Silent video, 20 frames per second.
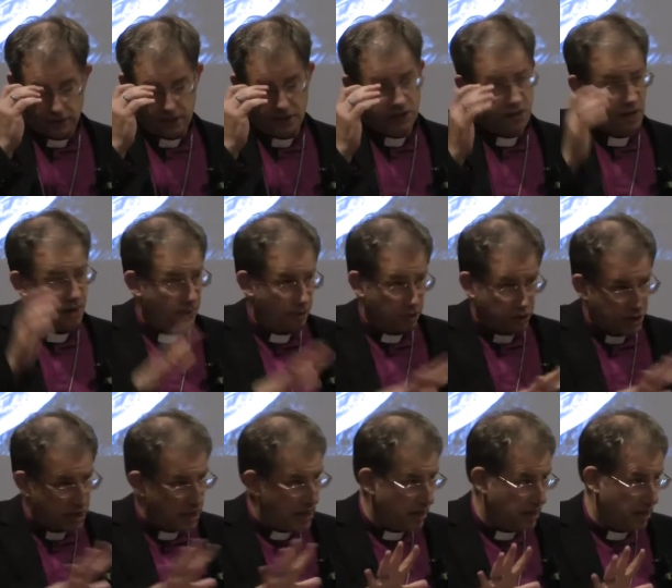There's so
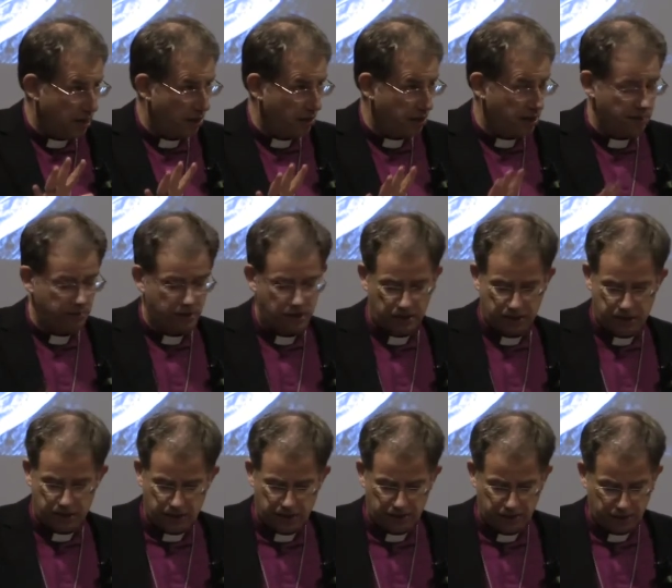much need in our
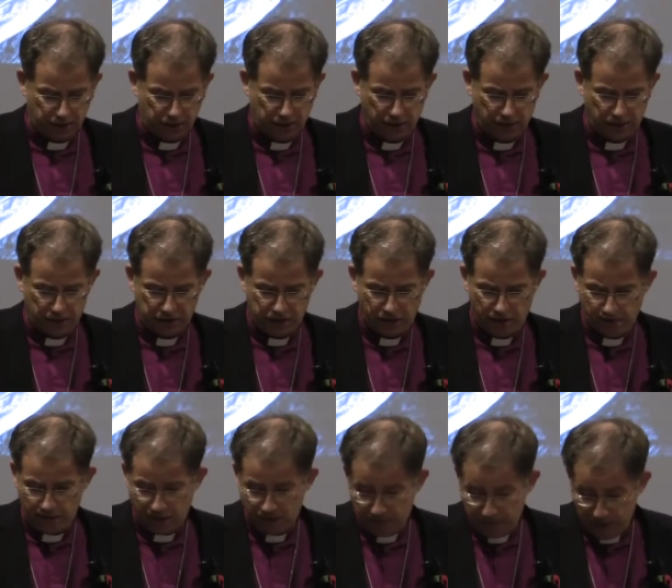communities. There are
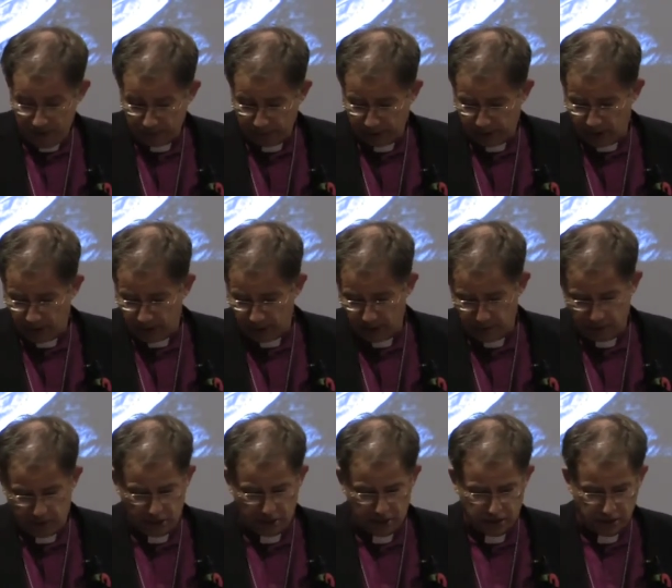so many people in our
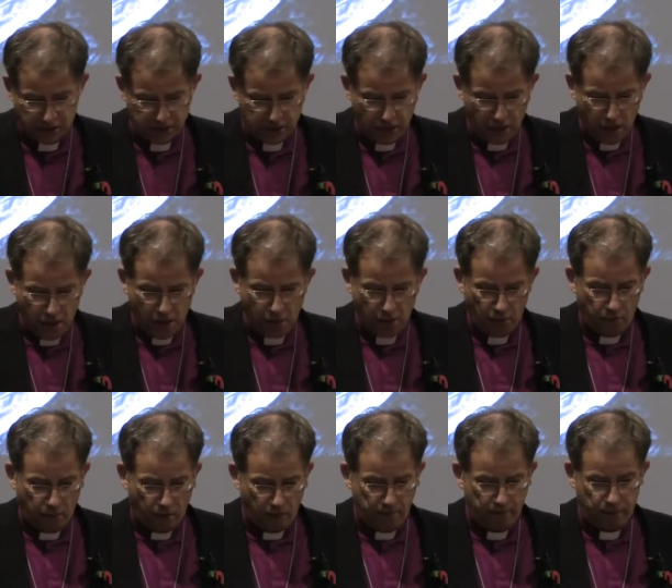communities,
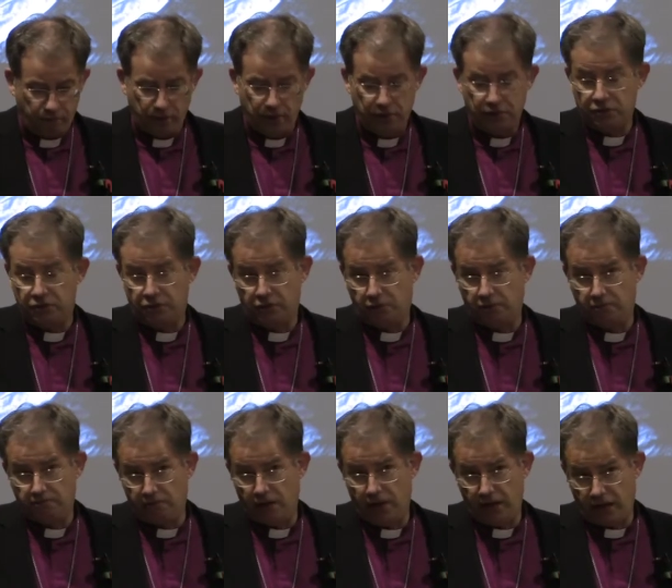one point
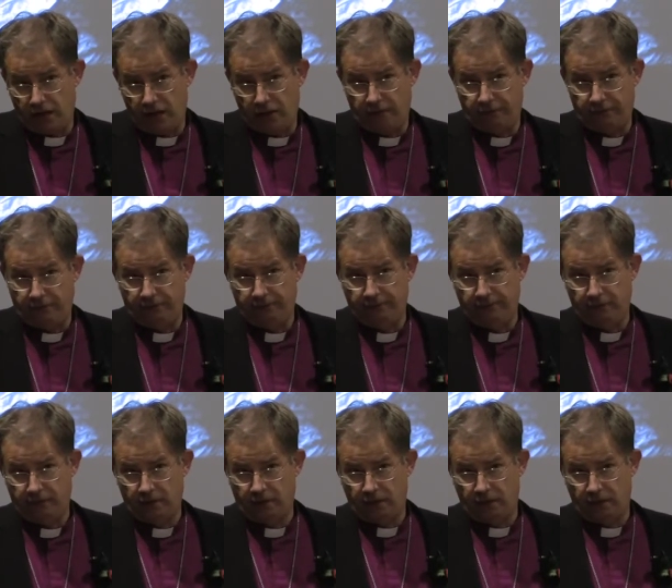two million of them.